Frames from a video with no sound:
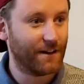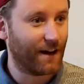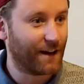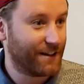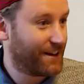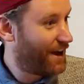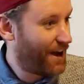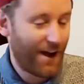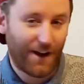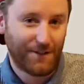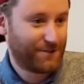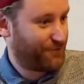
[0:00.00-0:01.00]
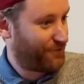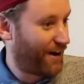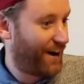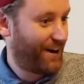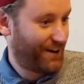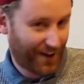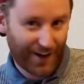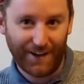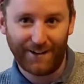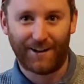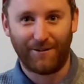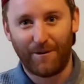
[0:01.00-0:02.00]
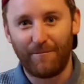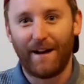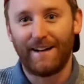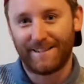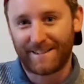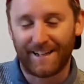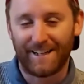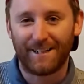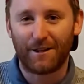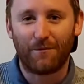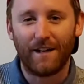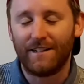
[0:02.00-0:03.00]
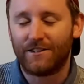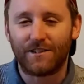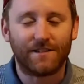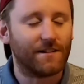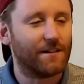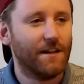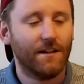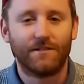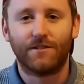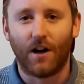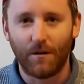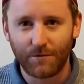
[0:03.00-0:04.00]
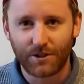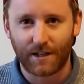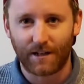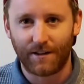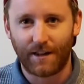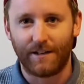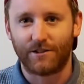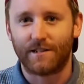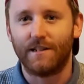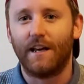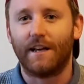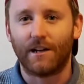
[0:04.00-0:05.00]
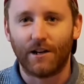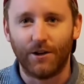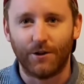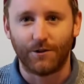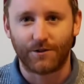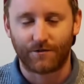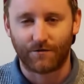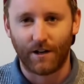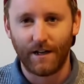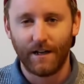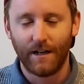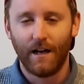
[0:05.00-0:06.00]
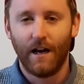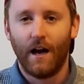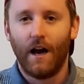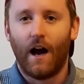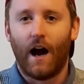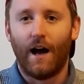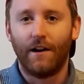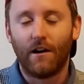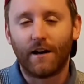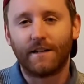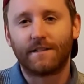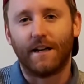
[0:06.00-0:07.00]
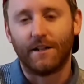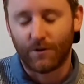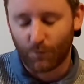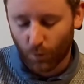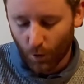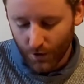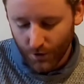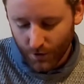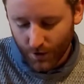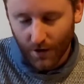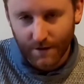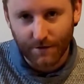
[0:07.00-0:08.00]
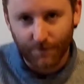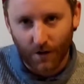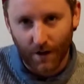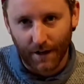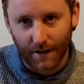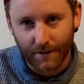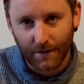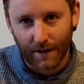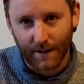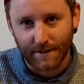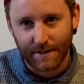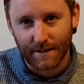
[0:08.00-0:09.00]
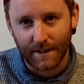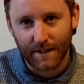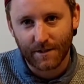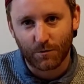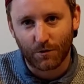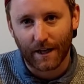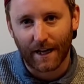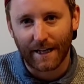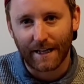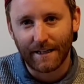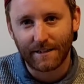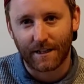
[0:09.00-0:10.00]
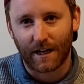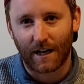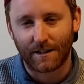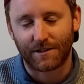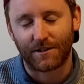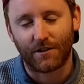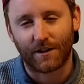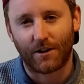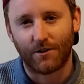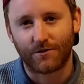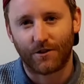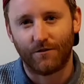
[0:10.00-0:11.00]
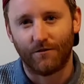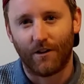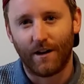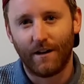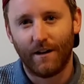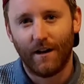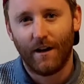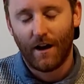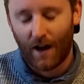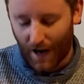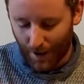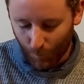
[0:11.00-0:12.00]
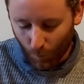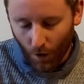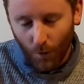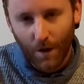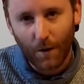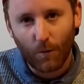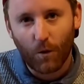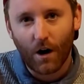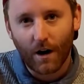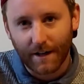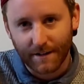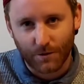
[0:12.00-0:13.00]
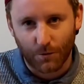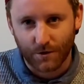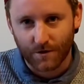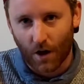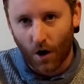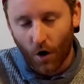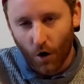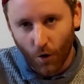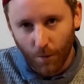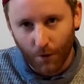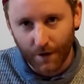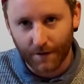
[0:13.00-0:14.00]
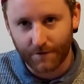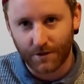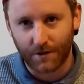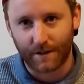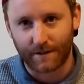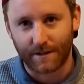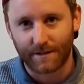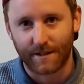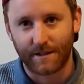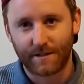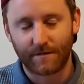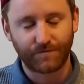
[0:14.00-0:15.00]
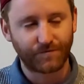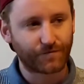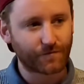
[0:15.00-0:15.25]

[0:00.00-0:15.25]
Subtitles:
Like, yeah, it's Friday. Like, we made it to the end of the week. Just dumb shit like that, just letting loose, right? And like I say, what you're going to find is this will get easier as the night goes on, right? And what we're working towards, the whole point of doing this is,